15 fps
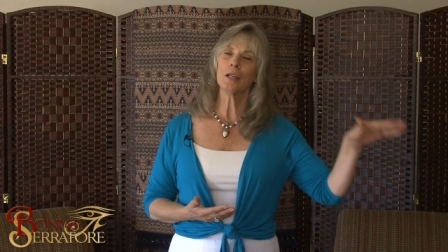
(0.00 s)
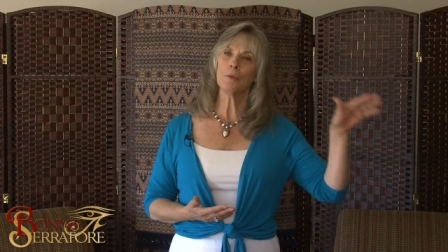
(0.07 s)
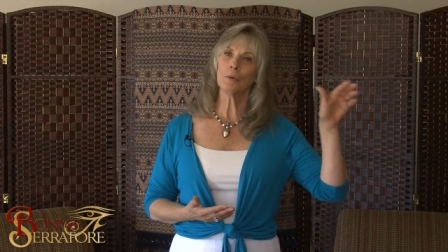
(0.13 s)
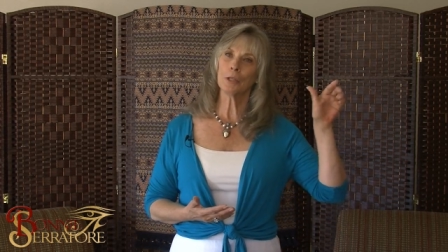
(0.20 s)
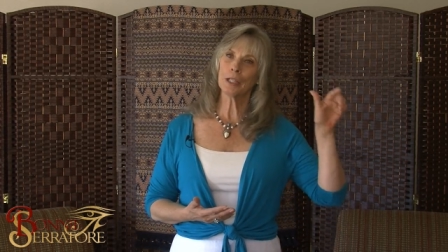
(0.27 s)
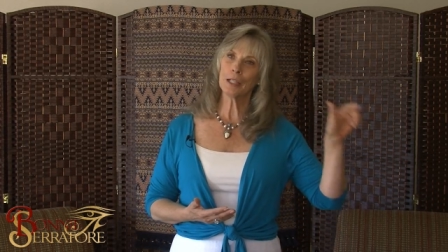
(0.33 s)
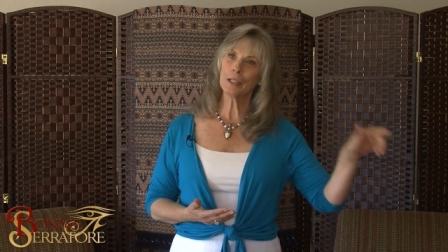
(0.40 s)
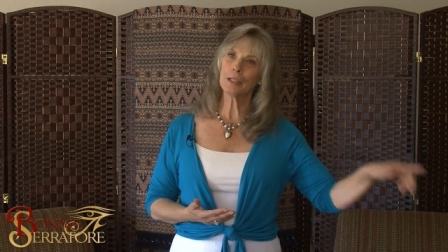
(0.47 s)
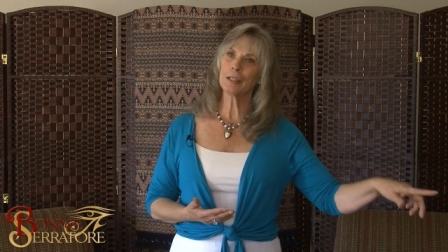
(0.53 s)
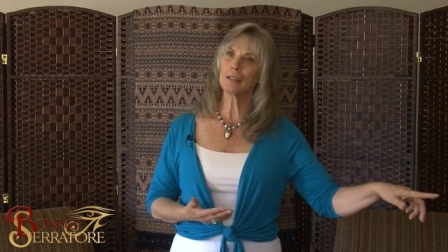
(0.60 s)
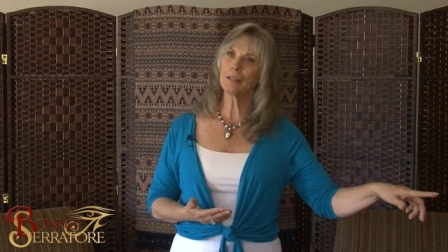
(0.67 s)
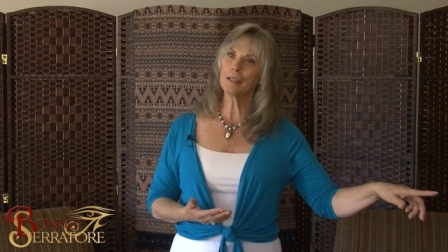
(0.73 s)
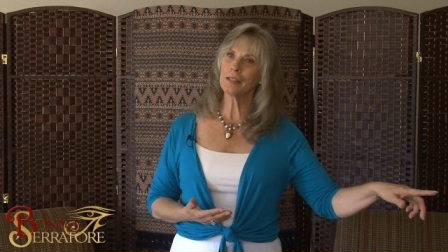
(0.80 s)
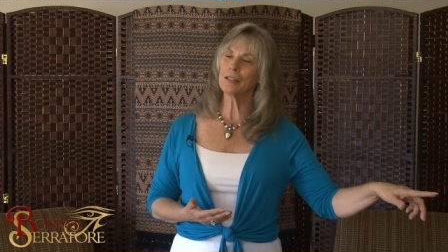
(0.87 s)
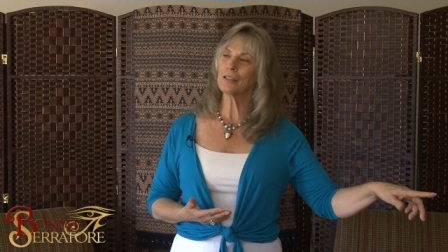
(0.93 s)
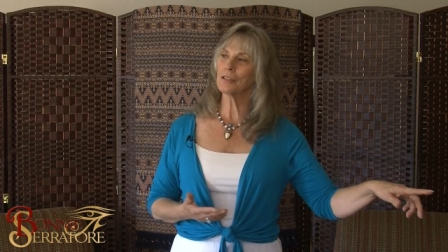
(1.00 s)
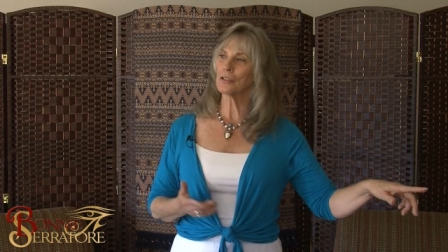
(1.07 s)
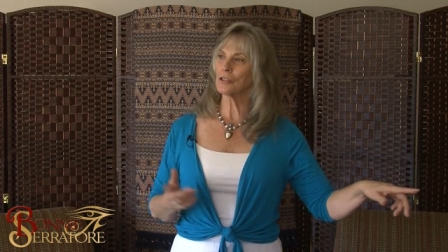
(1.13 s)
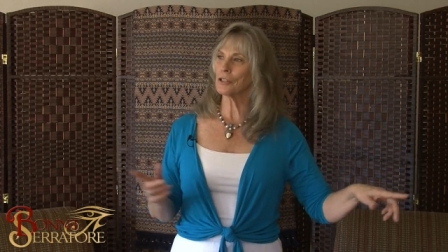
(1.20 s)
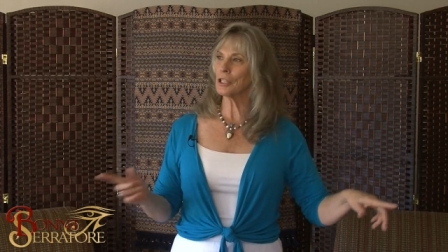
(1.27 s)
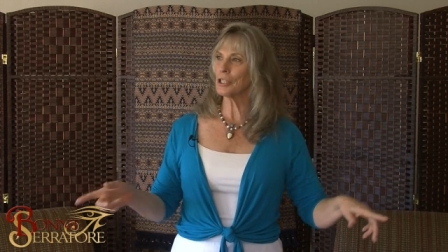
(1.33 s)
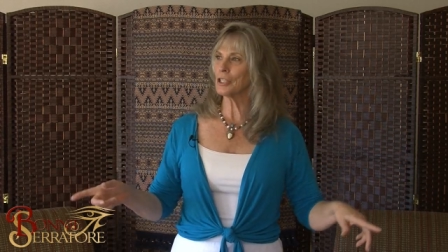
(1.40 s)
well, he did this and
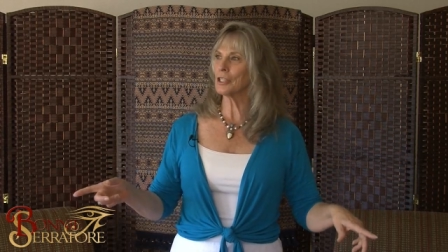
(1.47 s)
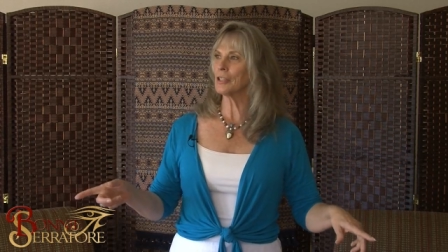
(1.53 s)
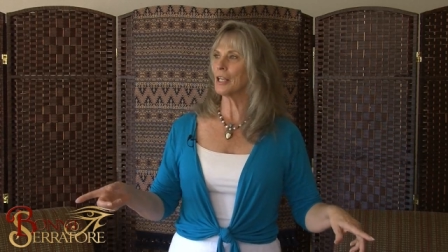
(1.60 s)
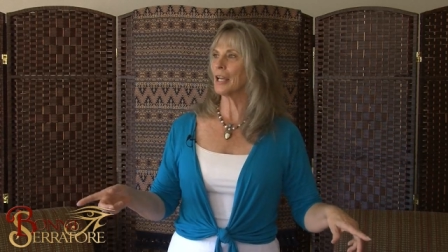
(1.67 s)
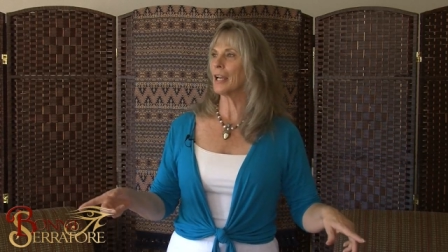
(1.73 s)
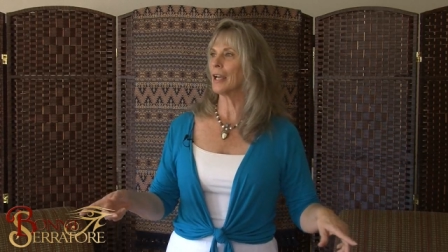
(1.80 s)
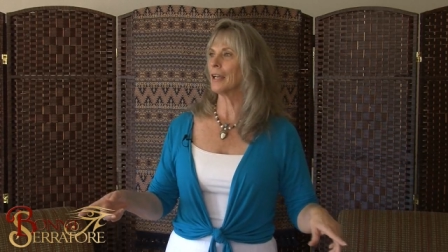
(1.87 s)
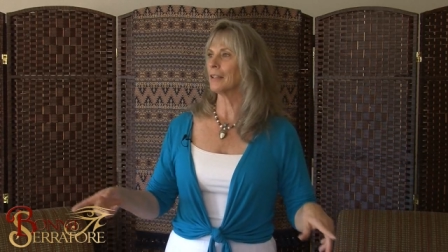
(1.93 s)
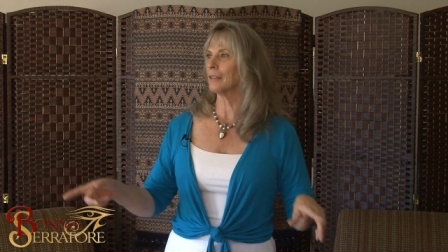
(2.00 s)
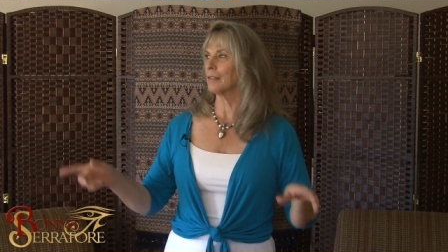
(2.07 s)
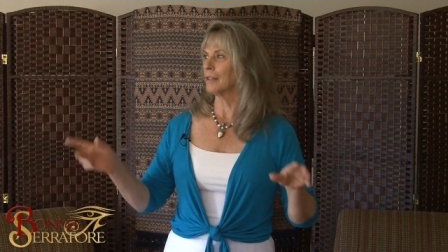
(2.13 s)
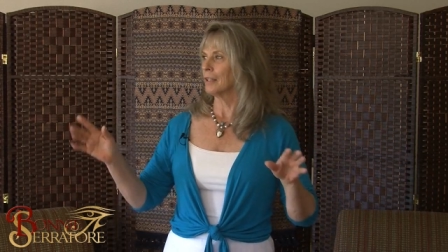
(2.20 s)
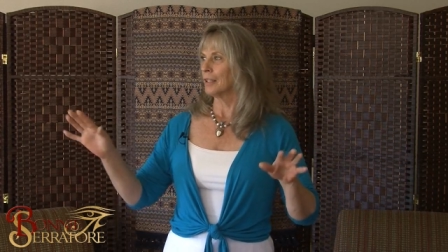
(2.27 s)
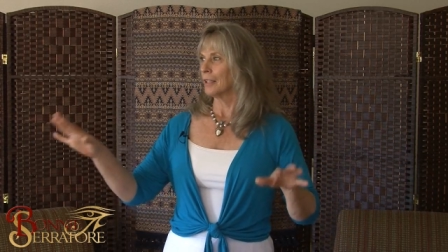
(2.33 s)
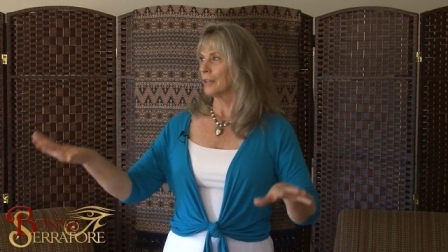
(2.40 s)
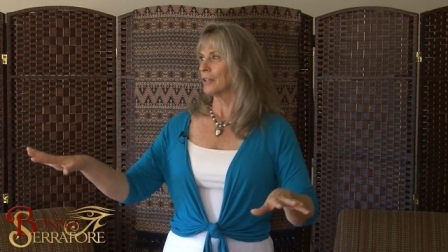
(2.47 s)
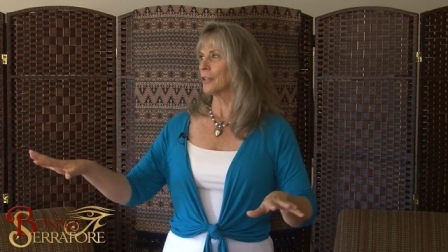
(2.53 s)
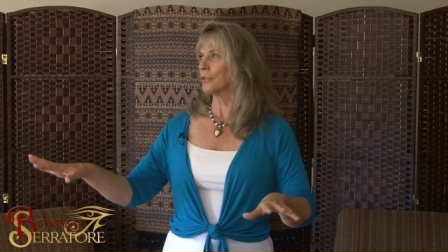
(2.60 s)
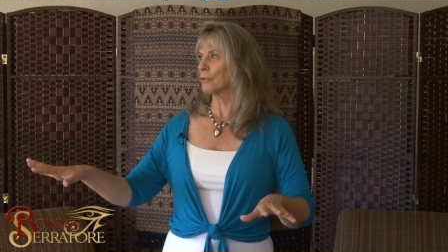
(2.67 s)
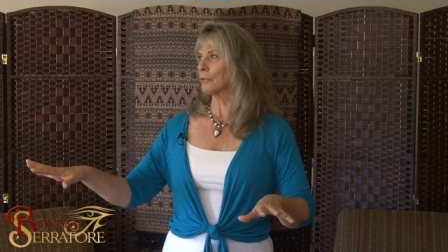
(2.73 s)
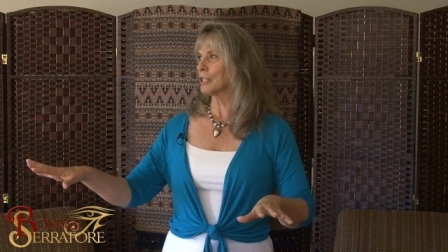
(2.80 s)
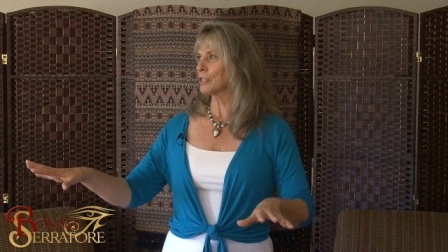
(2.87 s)
she did that, and they're
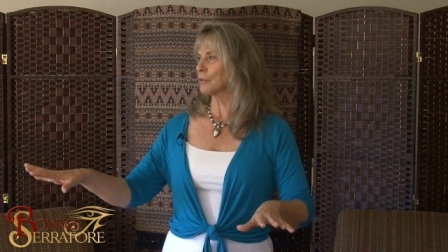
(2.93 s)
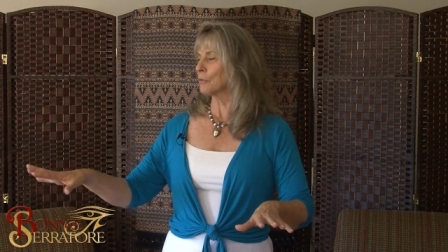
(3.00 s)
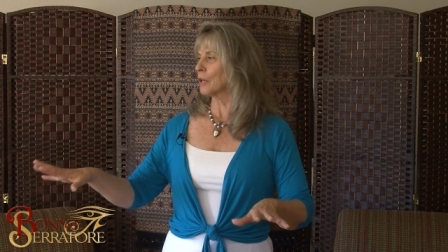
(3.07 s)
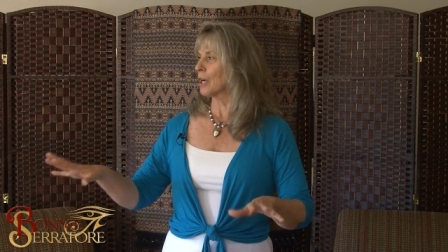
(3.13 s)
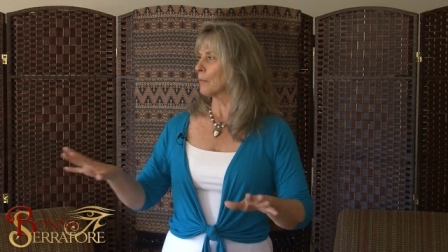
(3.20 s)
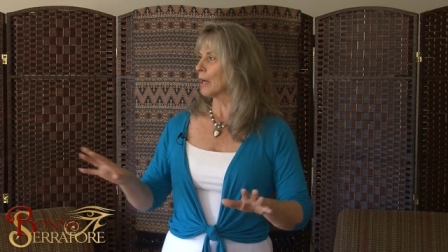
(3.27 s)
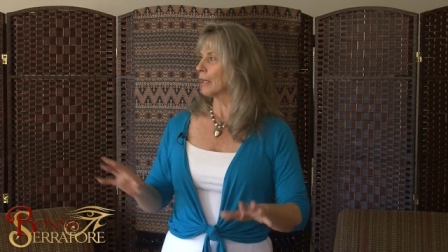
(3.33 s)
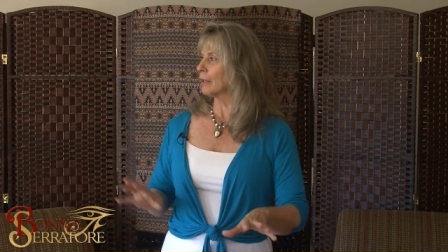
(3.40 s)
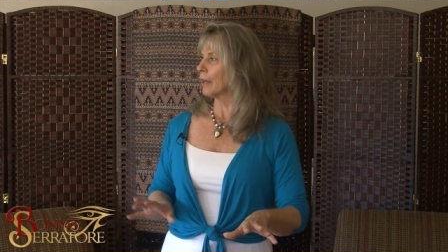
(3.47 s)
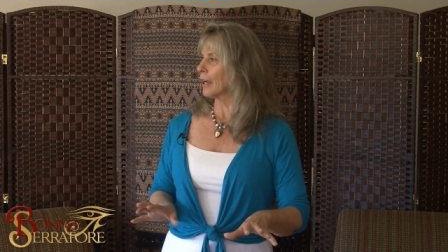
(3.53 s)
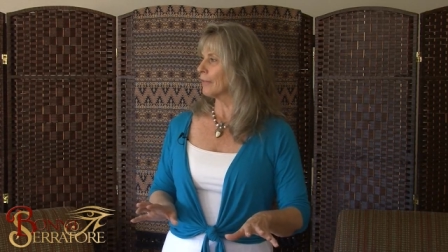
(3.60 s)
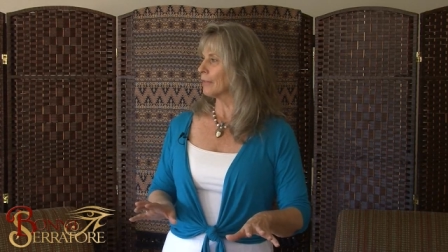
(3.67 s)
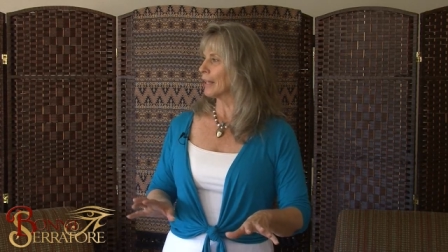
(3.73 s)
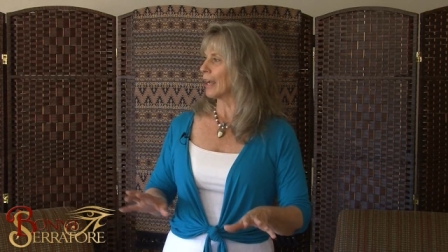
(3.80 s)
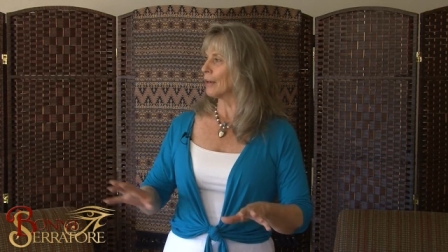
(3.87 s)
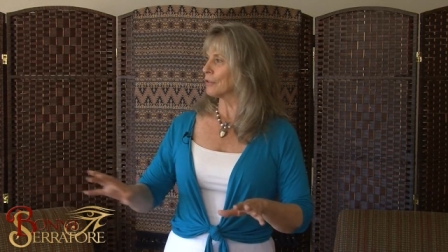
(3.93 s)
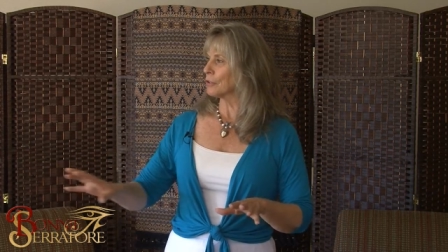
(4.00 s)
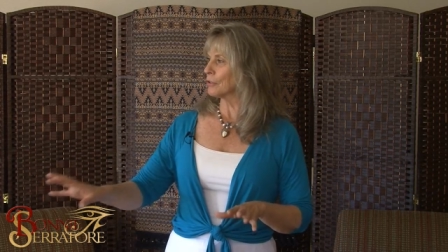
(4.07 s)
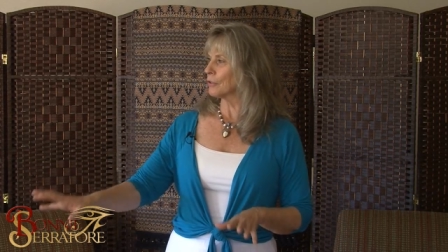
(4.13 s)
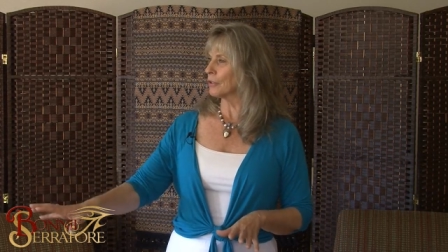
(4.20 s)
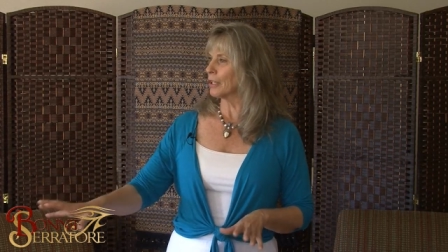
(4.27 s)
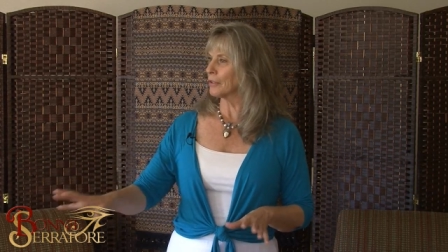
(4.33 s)
the reason why my life, and how did you
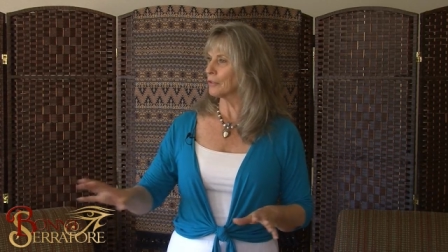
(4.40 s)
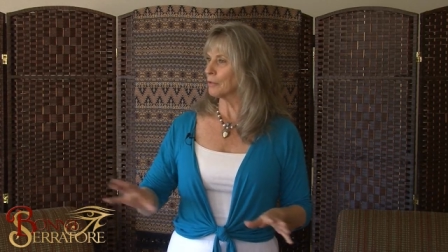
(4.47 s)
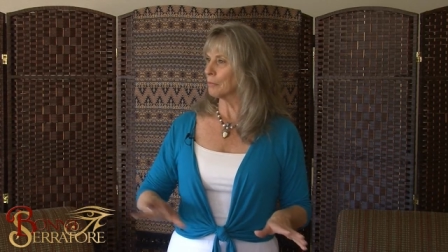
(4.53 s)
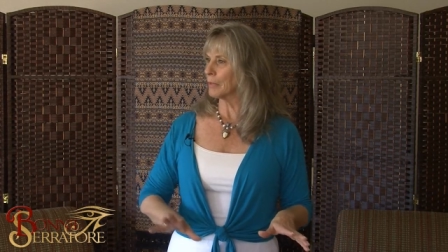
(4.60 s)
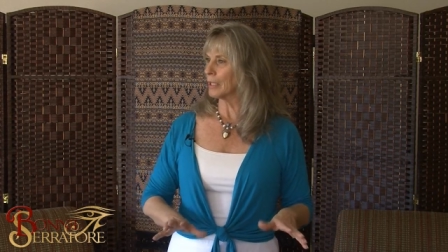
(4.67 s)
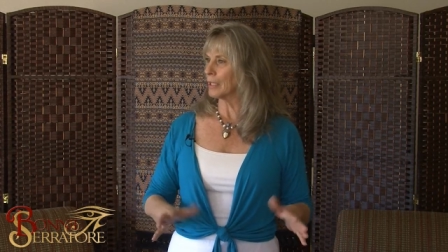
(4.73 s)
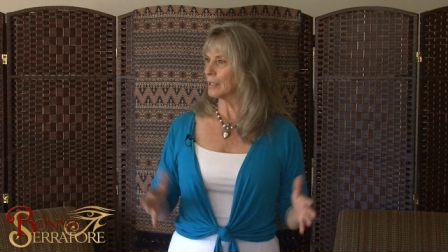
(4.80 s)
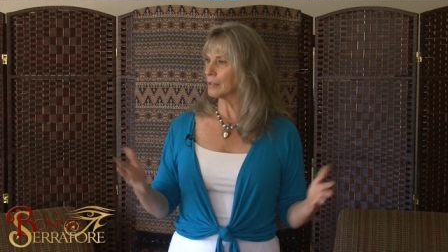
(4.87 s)
do that to me?